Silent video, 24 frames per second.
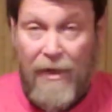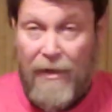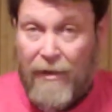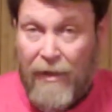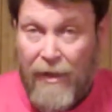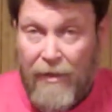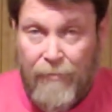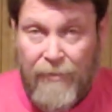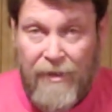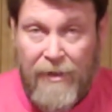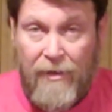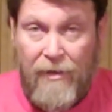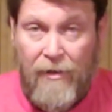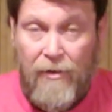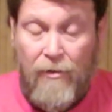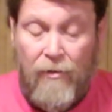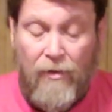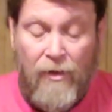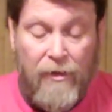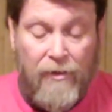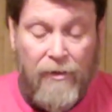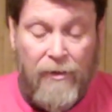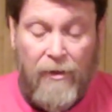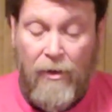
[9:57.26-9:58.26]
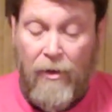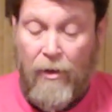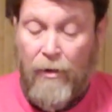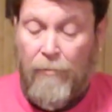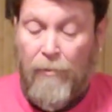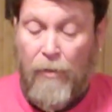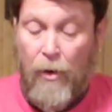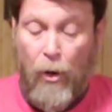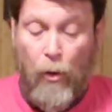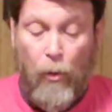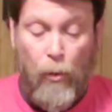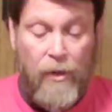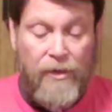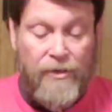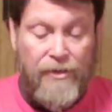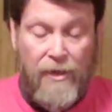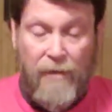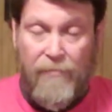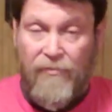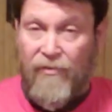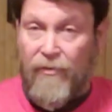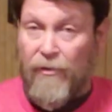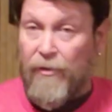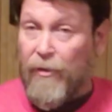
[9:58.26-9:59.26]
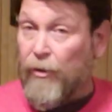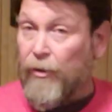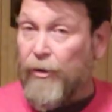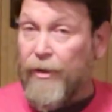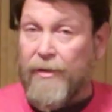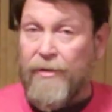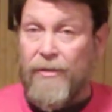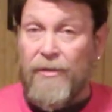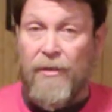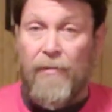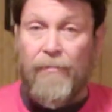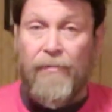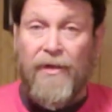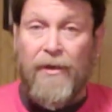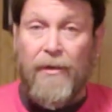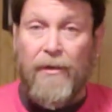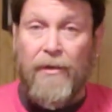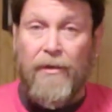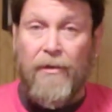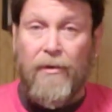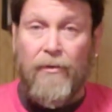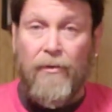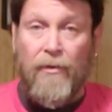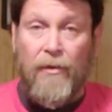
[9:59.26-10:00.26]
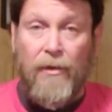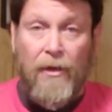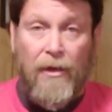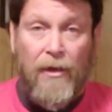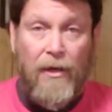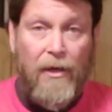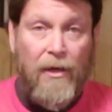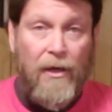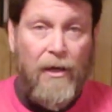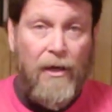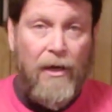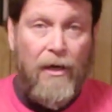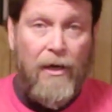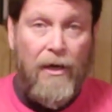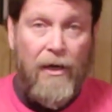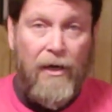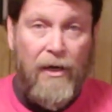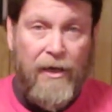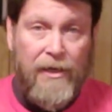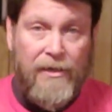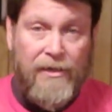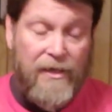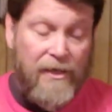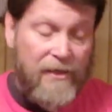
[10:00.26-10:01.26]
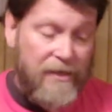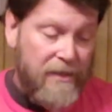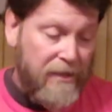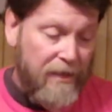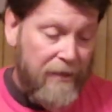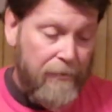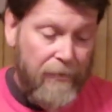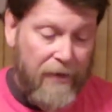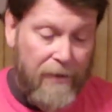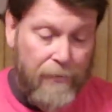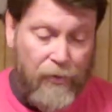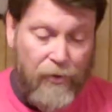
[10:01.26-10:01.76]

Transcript: let me know. You know, I'm always up for learning something new. As I said in my